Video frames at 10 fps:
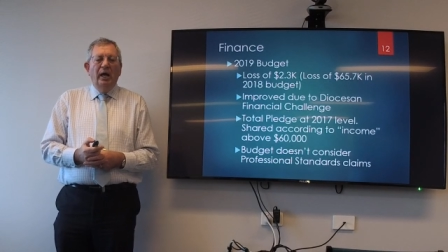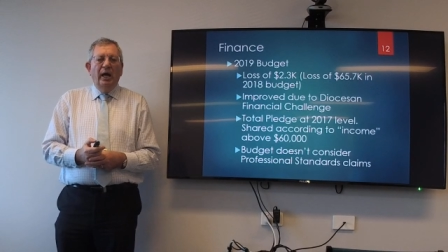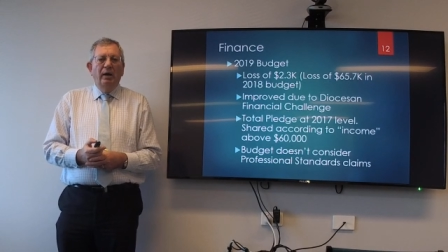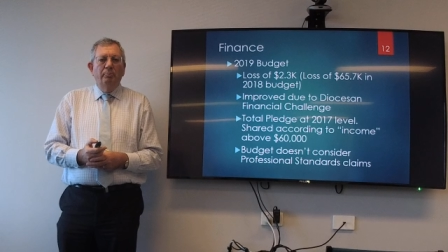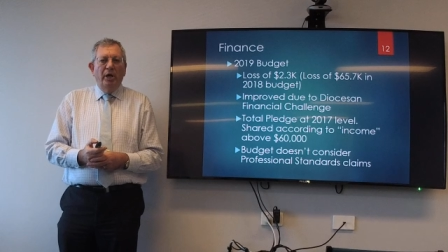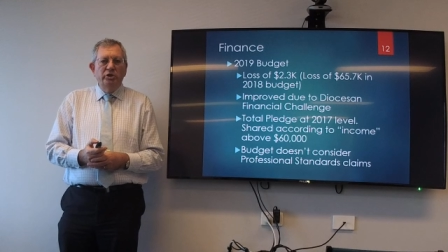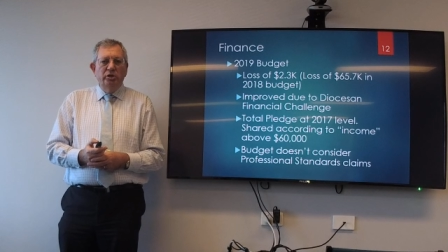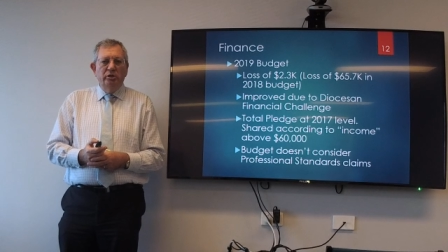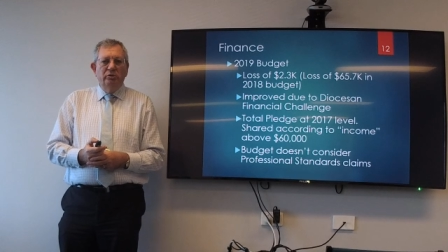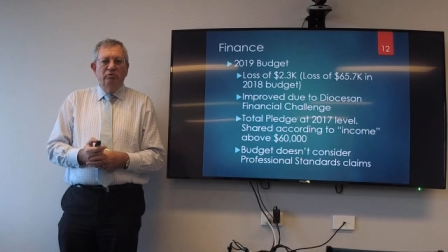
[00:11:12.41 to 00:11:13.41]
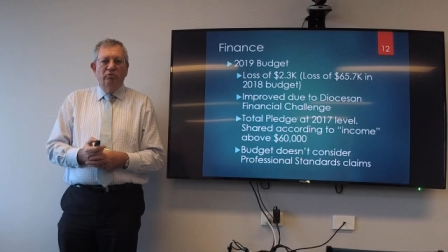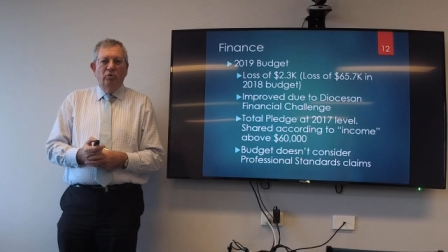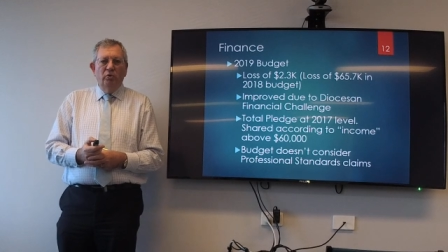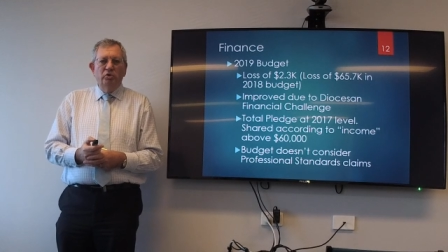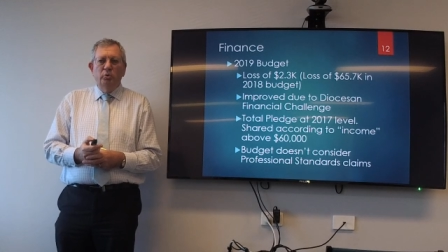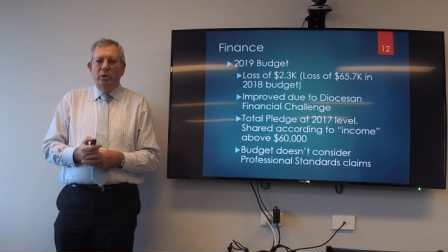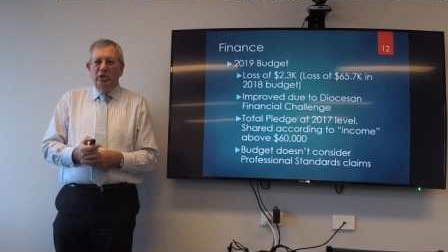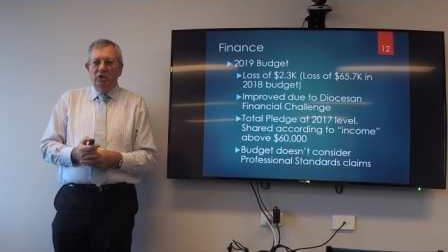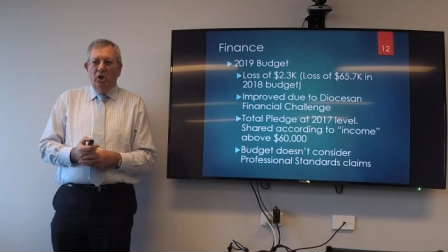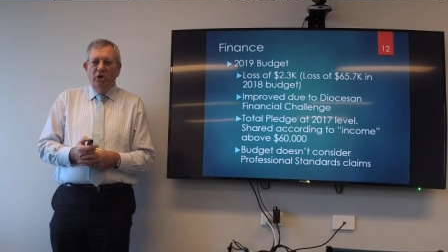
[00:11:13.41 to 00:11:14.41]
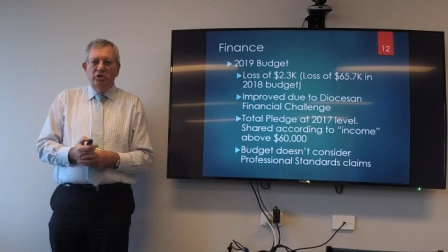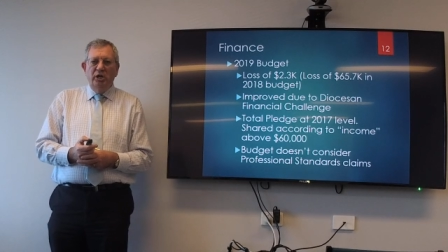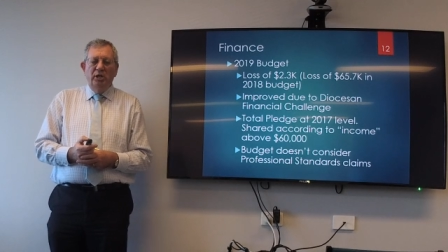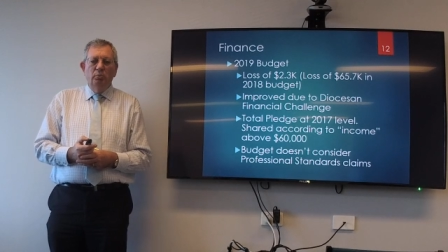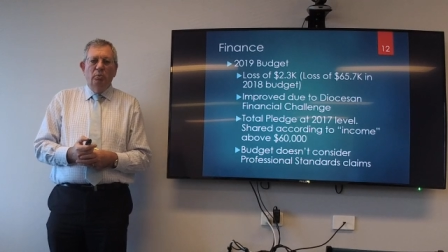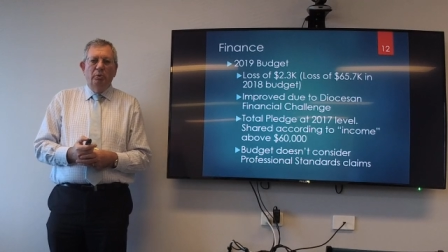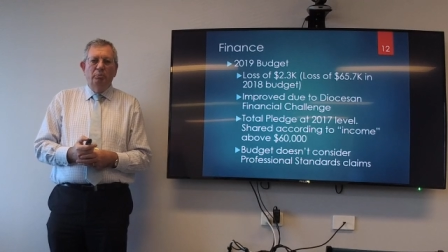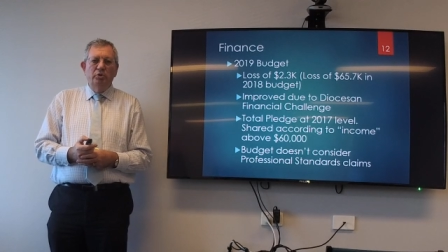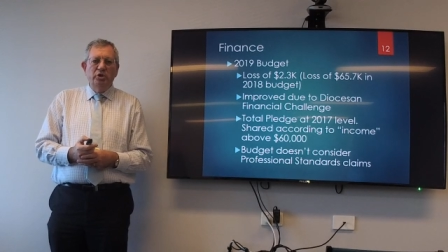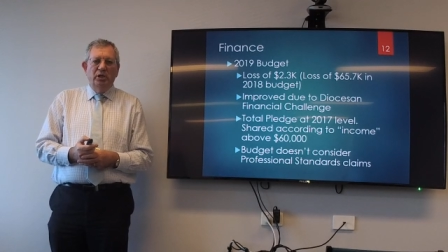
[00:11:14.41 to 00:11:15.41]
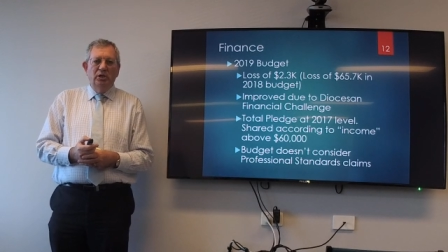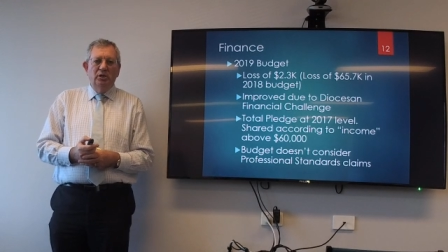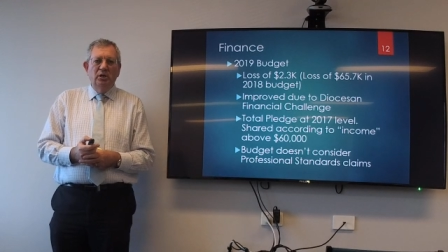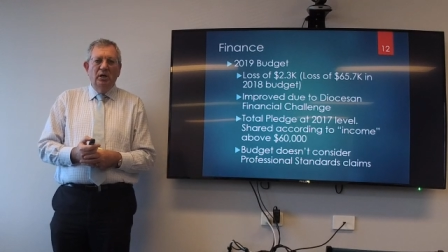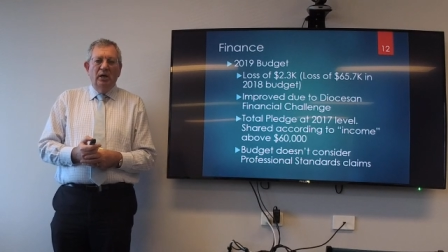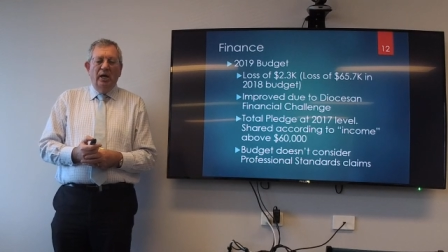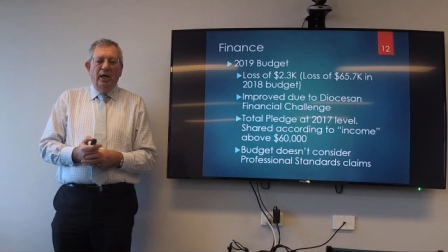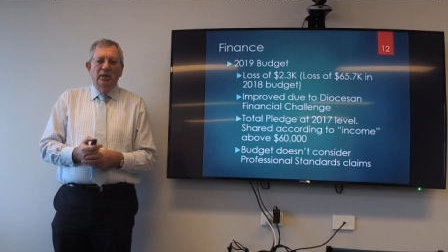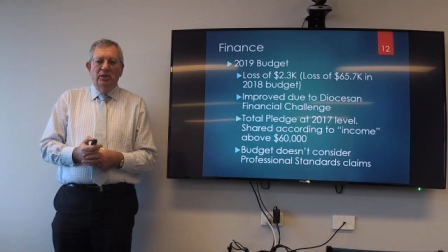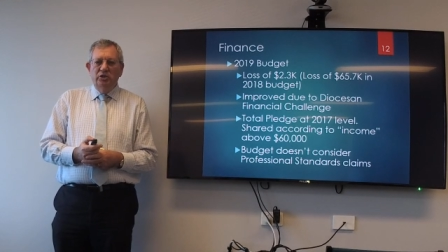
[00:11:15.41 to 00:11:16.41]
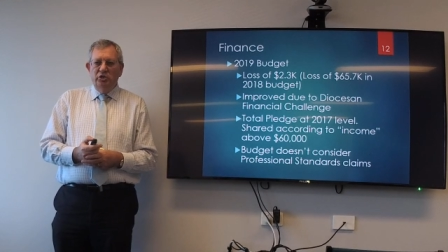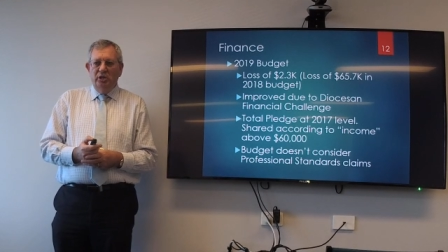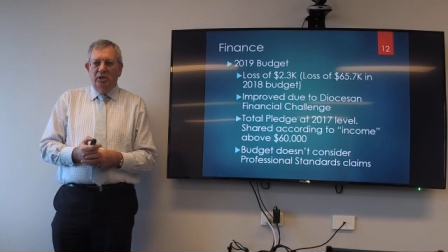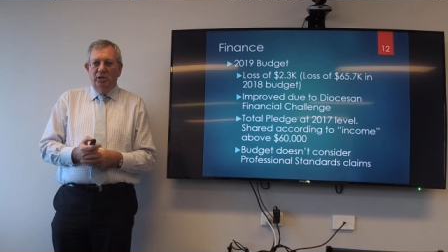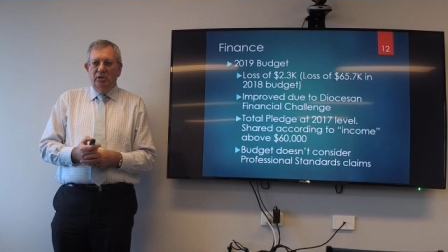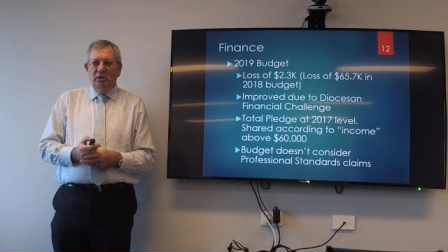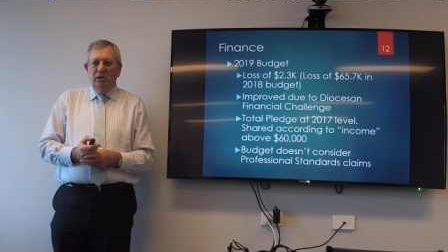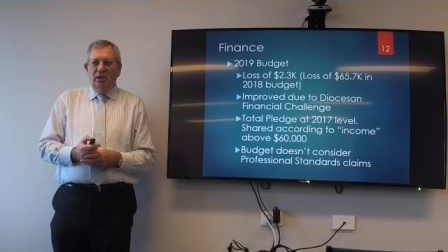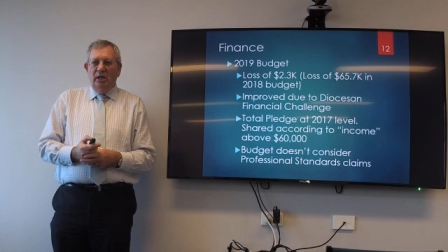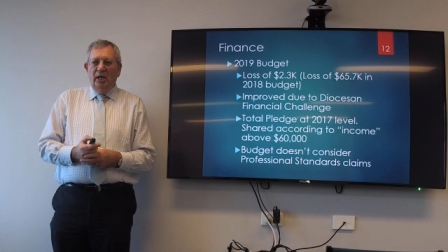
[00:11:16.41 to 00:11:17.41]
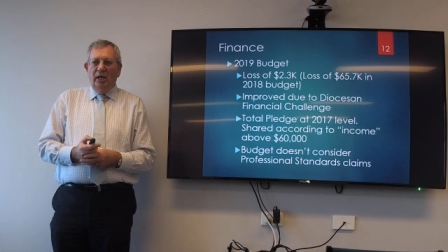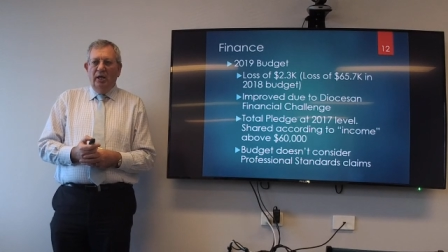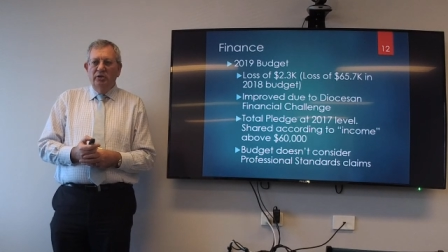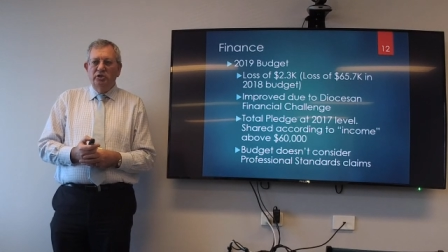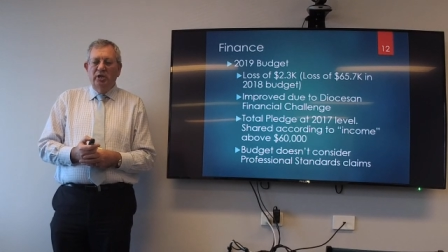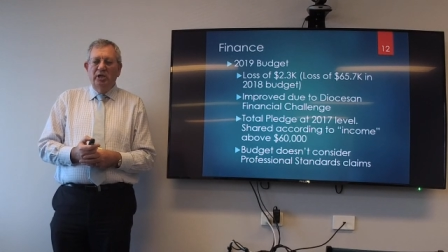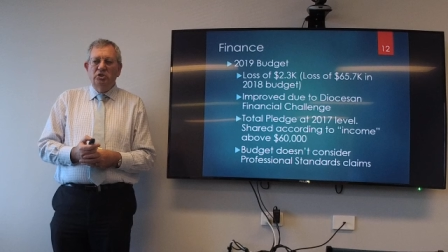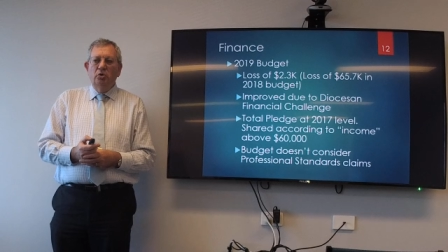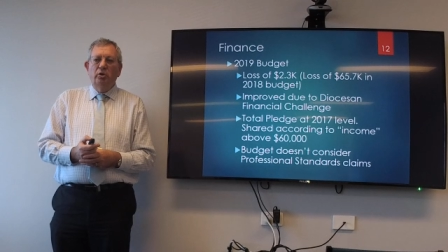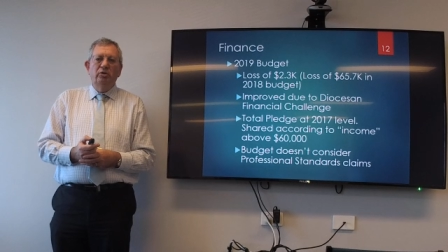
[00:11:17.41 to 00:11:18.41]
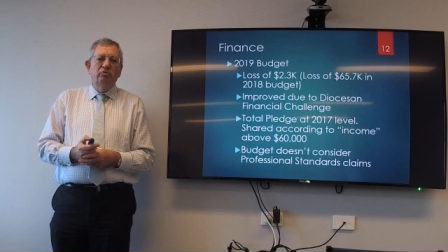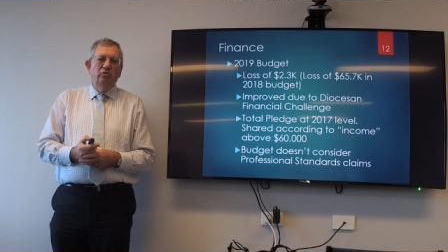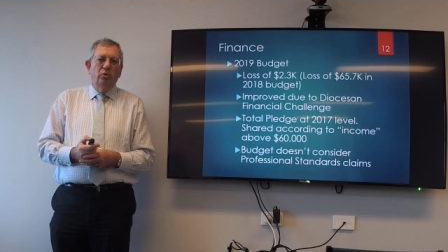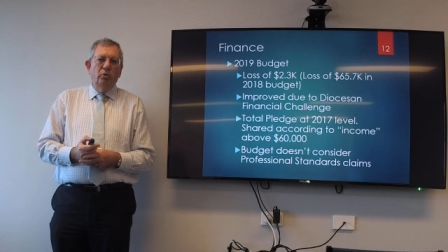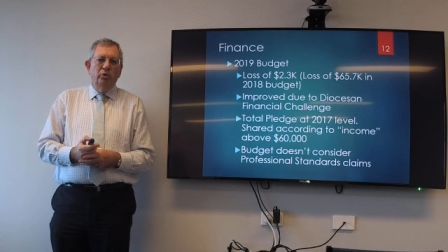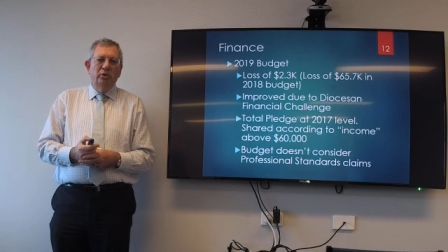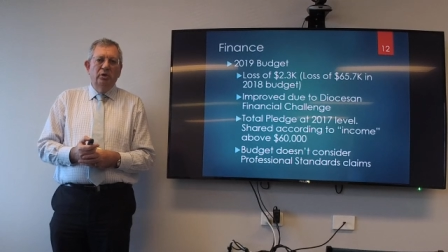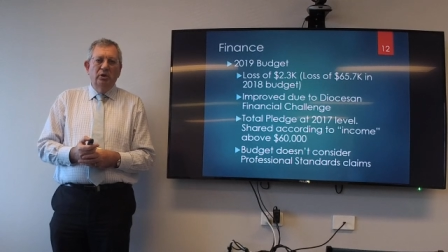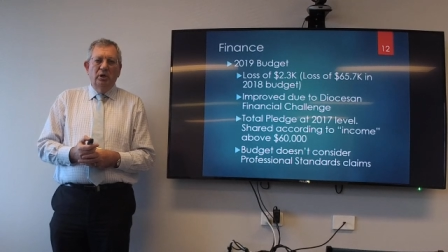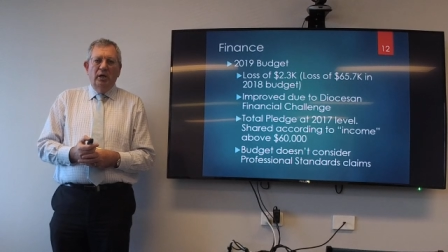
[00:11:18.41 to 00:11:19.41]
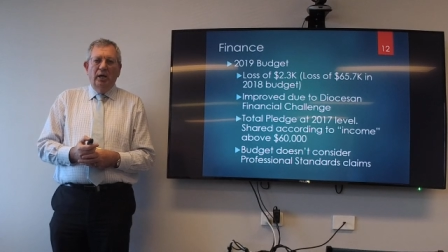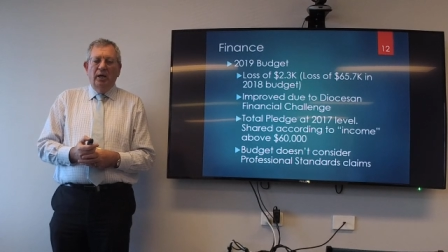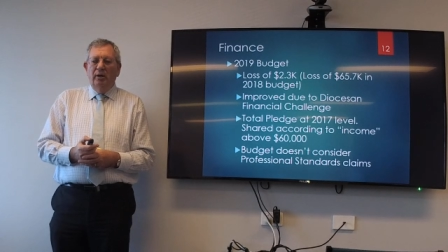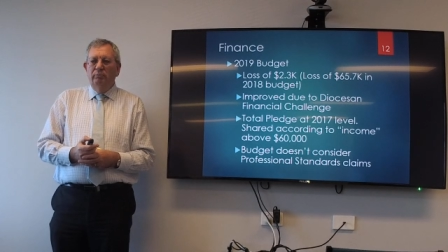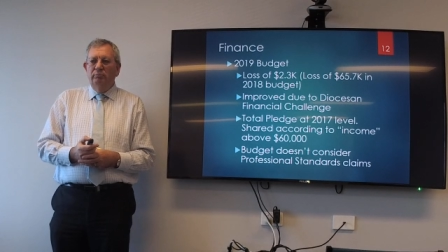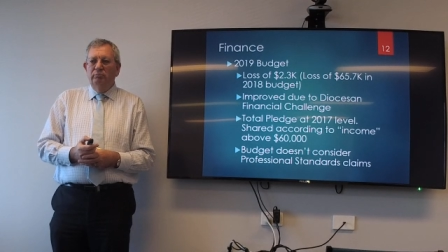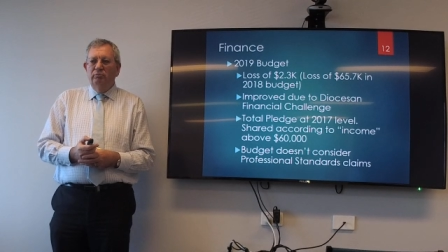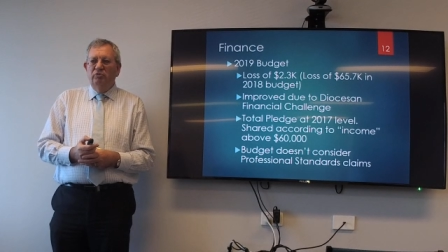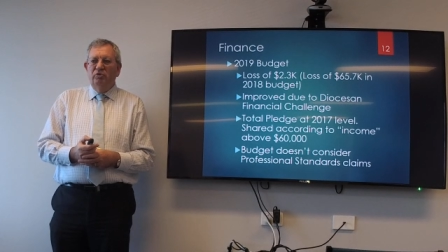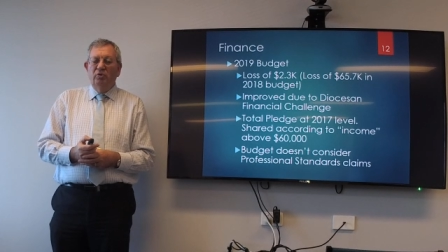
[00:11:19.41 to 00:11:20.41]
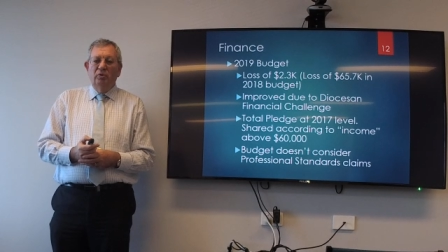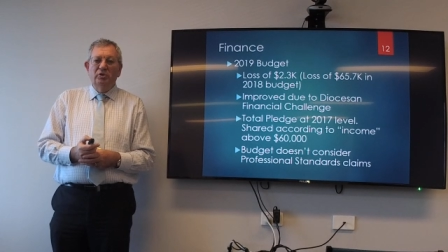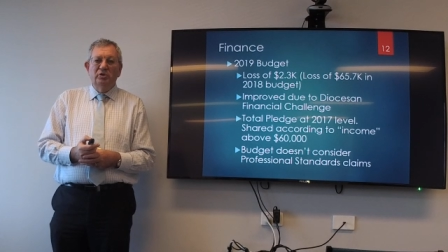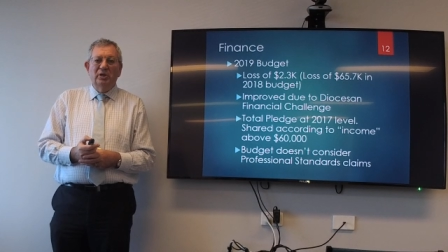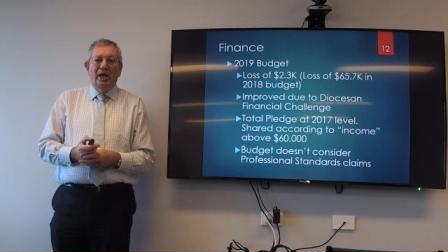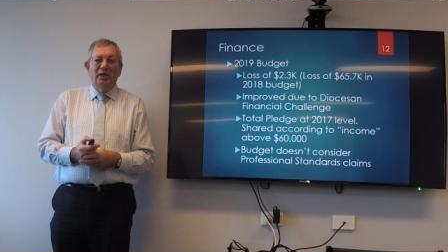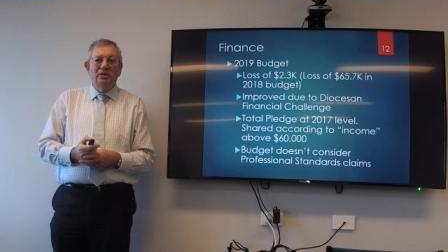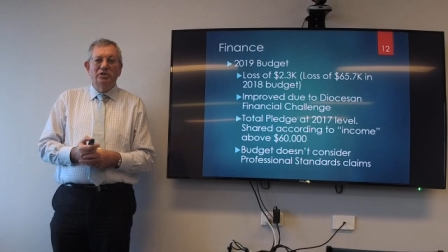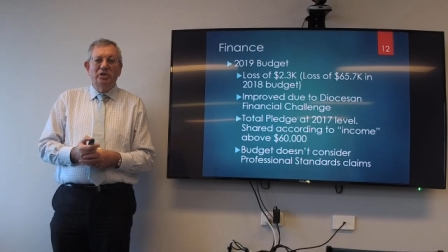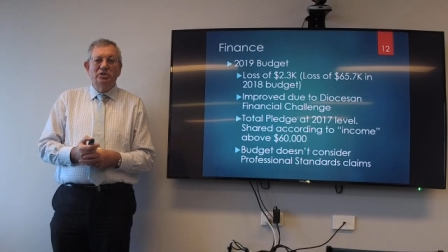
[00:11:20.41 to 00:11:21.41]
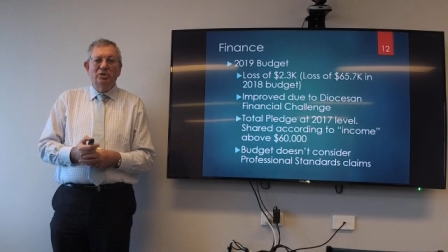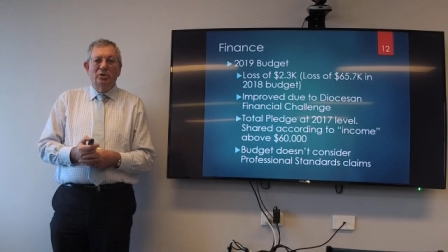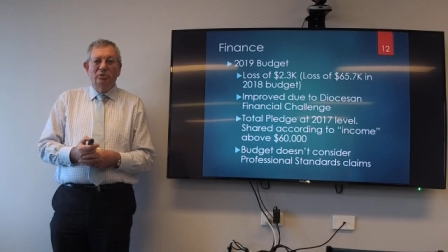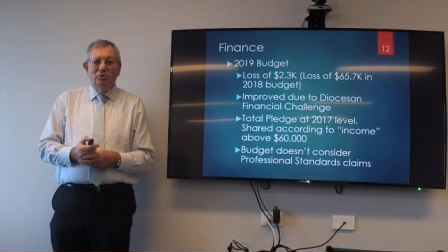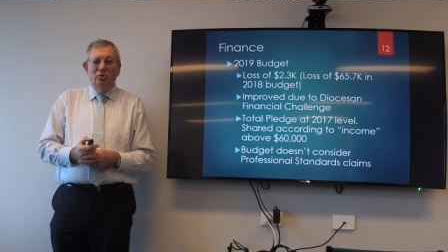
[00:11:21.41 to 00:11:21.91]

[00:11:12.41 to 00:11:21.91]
Our budget for 2019 will be presented at this synod. So that's looking forward for 6 to